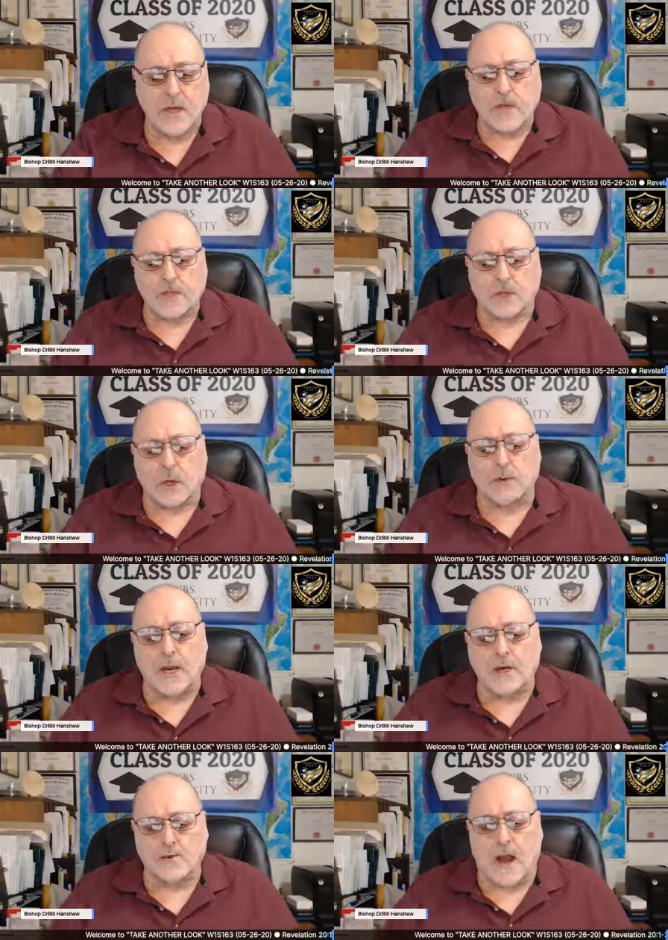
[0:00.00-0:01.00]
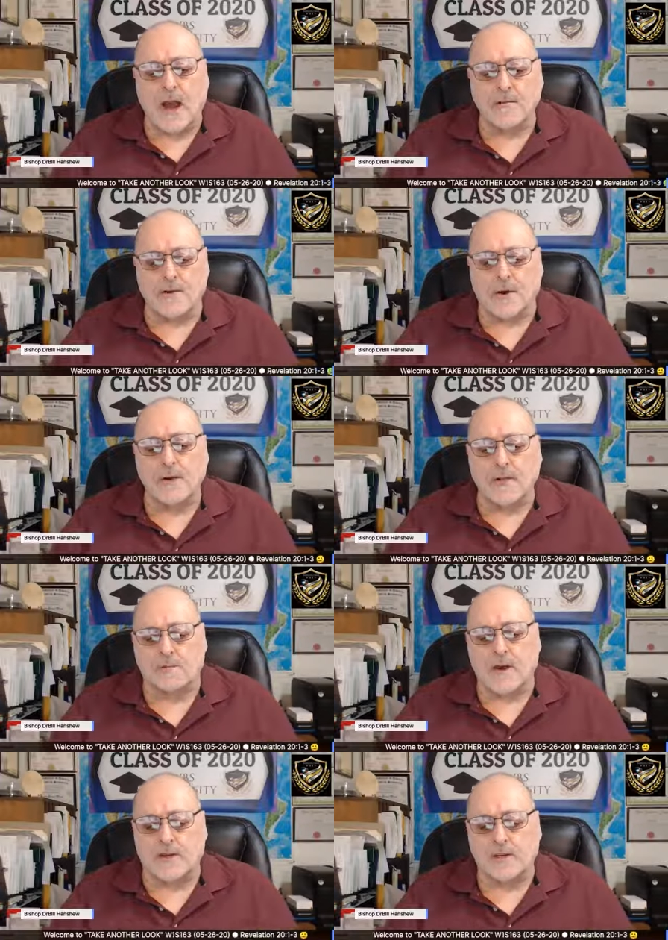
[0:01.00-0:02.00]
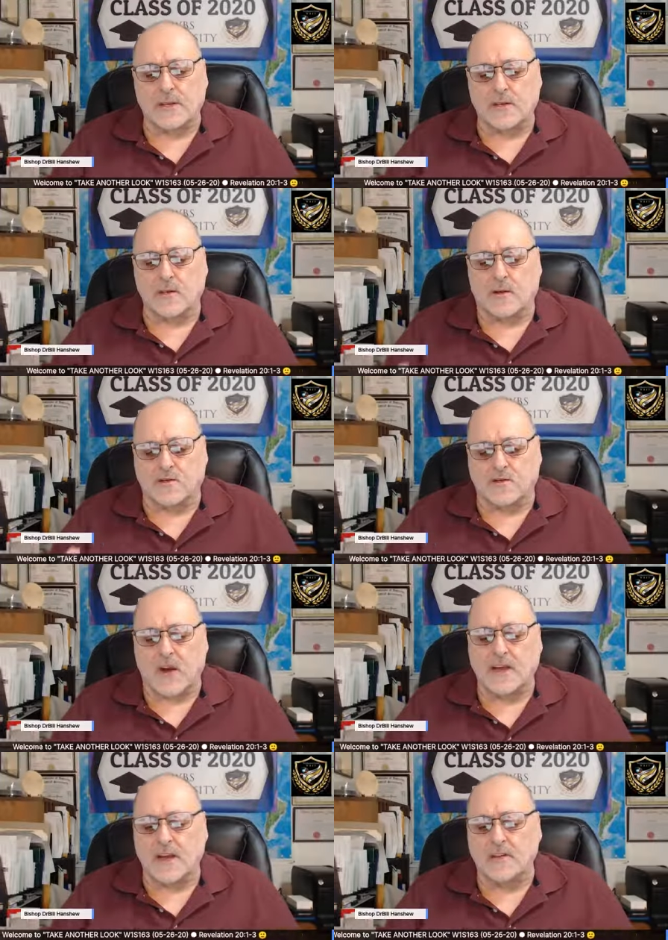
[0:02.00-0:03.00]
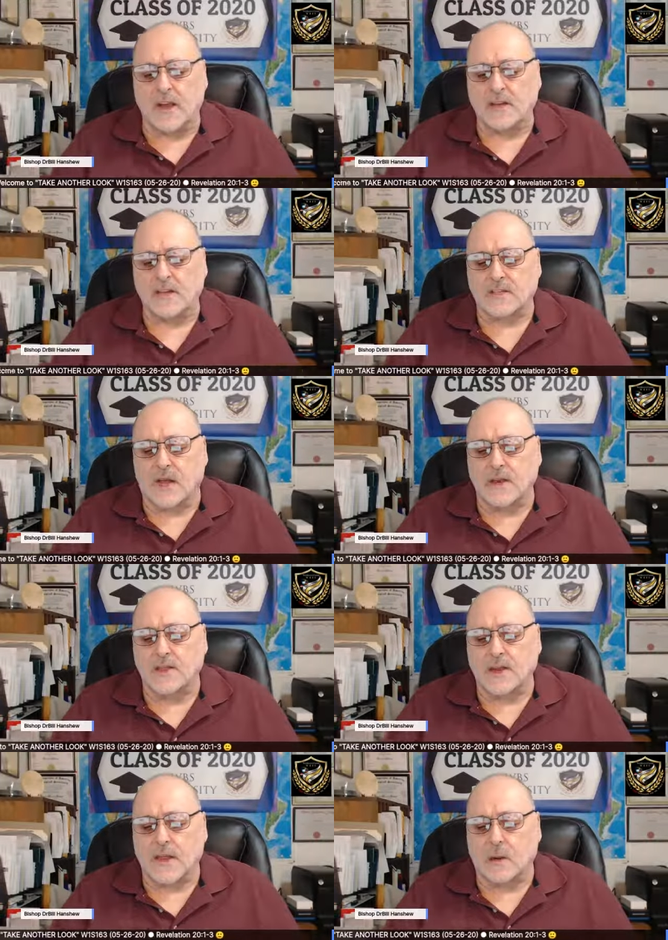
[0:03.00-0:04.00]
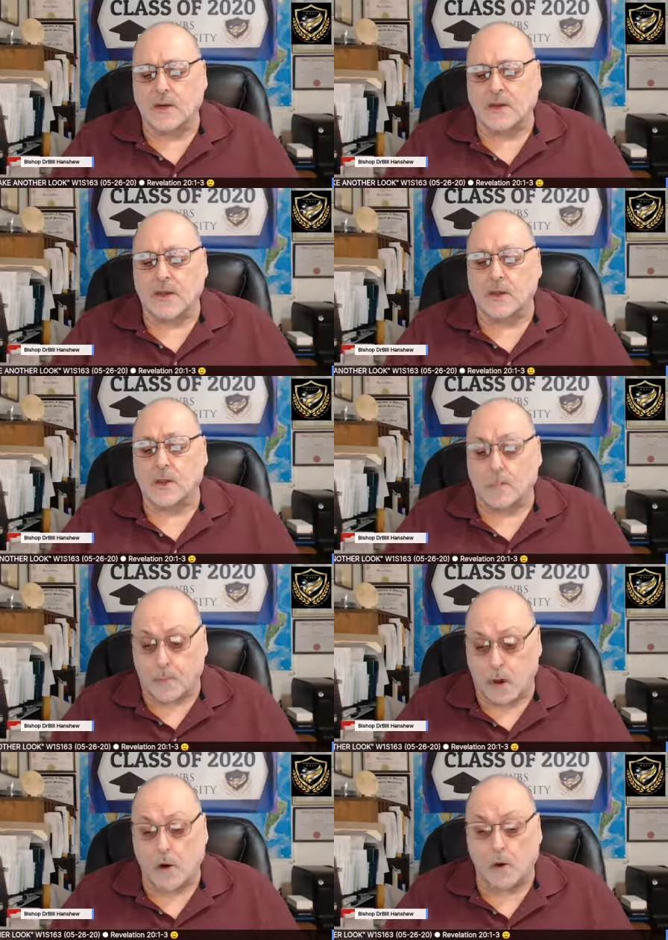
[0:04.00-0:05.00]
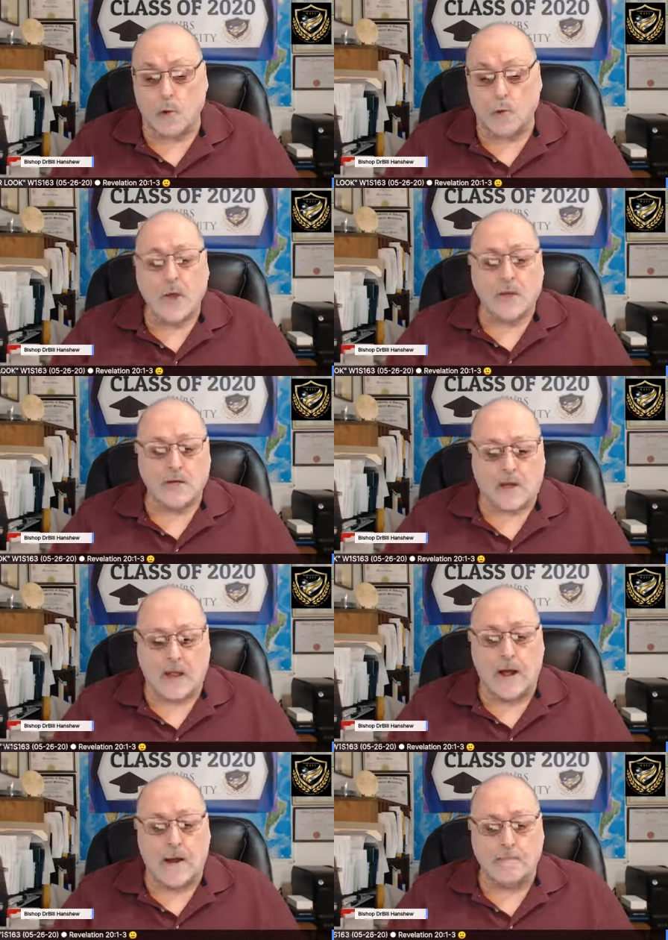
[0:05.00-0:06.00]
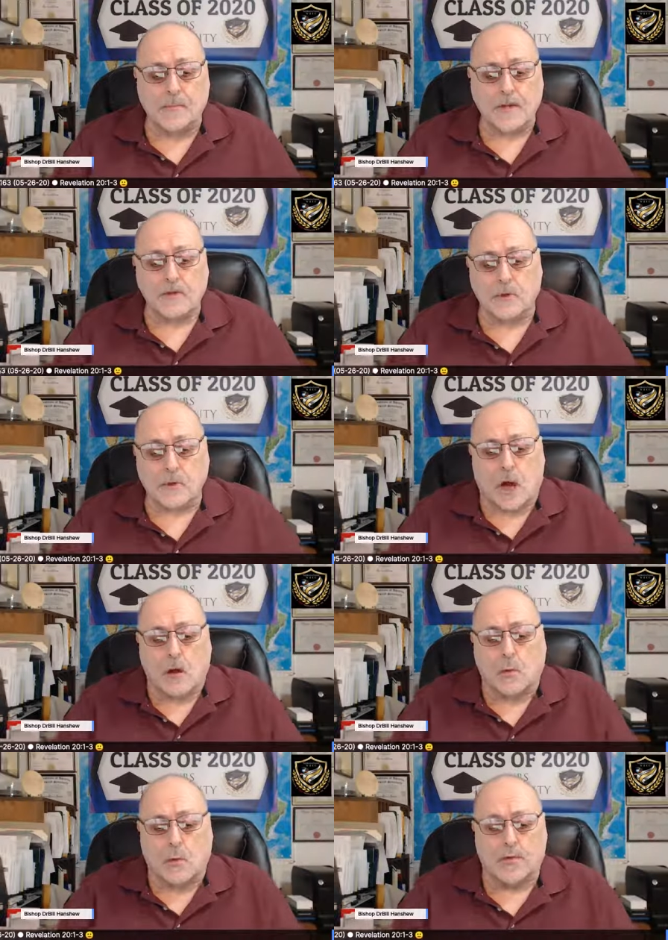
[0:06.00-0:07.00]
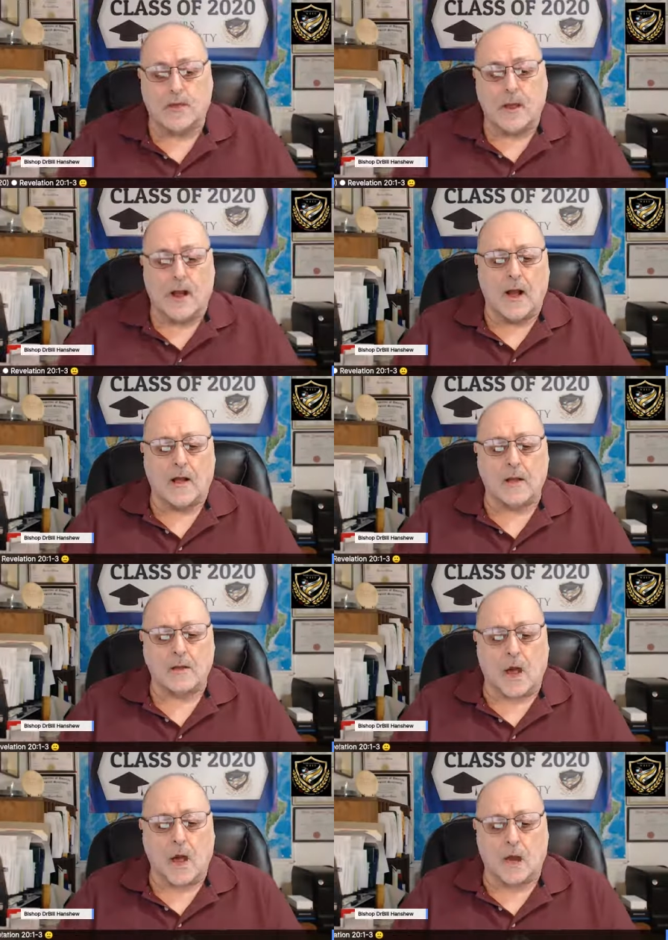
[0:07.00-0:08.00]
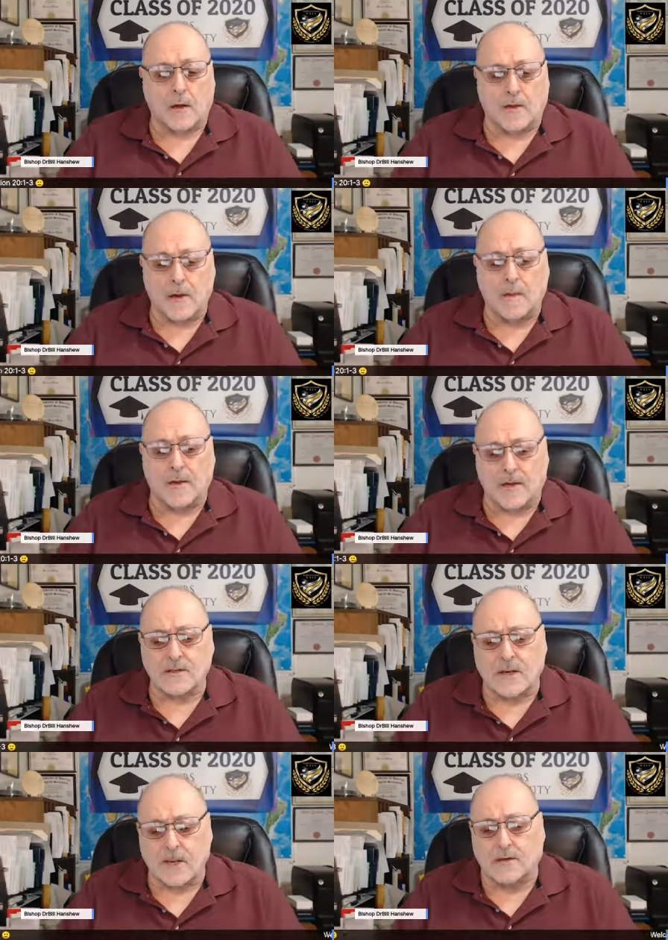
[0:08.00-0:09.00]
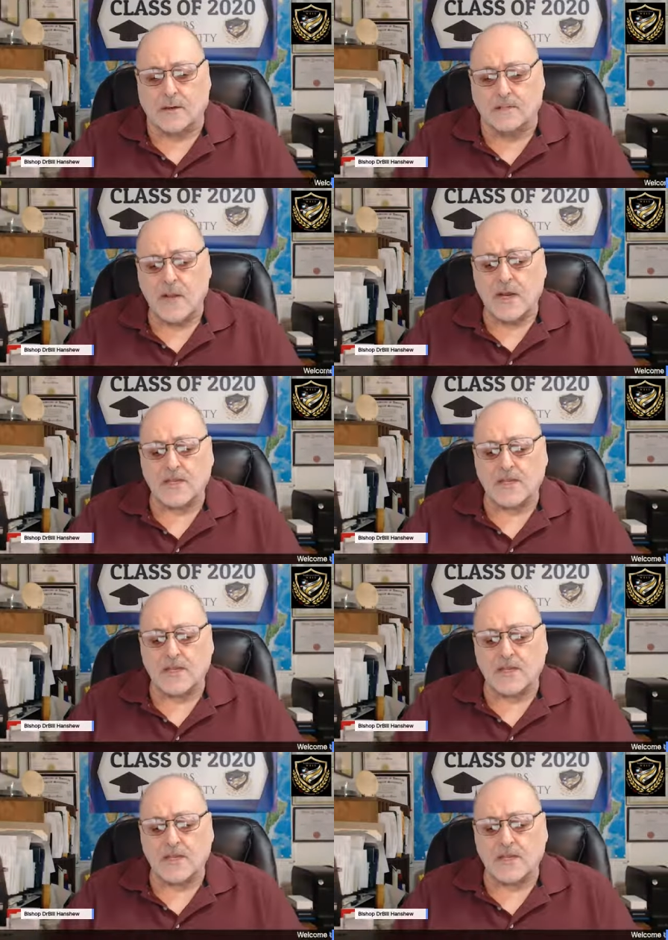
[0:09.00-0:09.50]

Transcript: So they tried various methods until finally they decided that they would get the Pope to come to talk with uh, talk them into leaving.